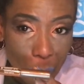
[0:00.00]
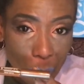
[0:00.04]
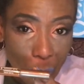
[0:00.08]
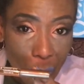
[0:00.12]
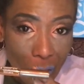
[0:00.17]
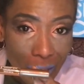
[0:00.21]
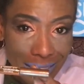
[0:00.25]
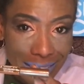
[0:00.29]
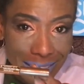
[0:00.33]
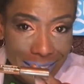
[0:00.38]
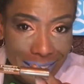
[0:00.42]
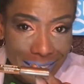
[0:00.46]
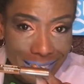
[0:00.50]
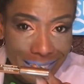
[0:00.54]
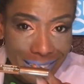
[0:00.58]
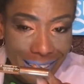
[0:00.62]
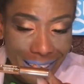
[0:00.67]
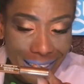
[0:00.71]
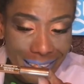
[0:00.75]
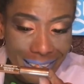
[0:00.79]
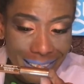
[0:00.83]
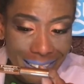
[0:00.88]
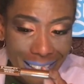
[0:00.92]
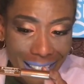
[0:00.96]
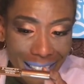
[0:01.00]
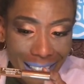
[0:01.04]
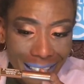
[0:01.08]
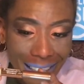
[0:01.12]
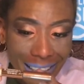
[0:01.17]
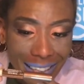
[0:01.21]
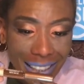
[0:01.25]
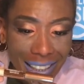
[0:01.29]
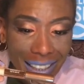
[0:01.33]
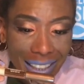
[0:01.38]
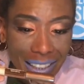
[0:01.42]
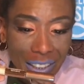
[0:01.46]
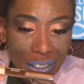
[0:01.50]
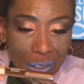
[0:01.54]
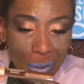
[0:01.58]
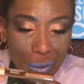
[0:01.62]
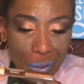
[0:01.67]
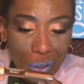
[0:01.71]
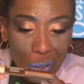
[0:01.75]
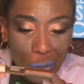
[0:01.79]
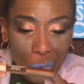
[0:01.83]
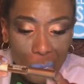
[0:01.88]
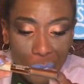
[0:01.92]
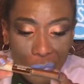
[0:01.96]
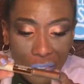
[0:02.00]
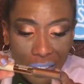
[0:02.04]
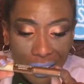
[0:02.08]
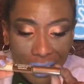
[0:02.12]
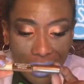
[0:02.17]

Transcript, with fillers: wanting like that, you know?